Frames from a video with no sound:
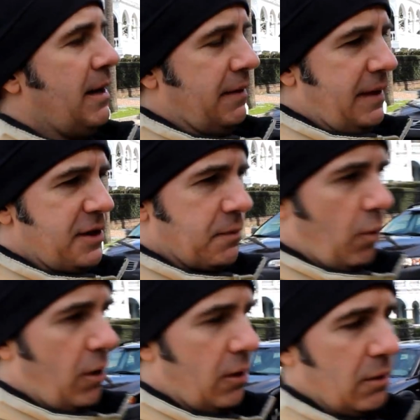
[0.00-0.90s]
This
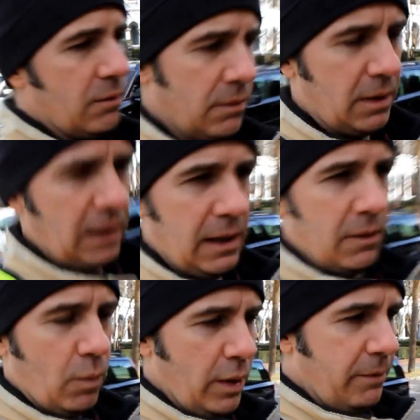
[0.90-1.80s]
wall
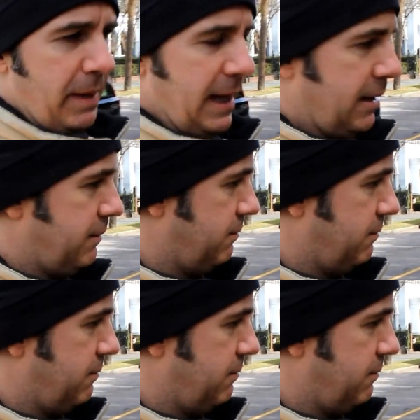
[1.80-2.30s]
would have been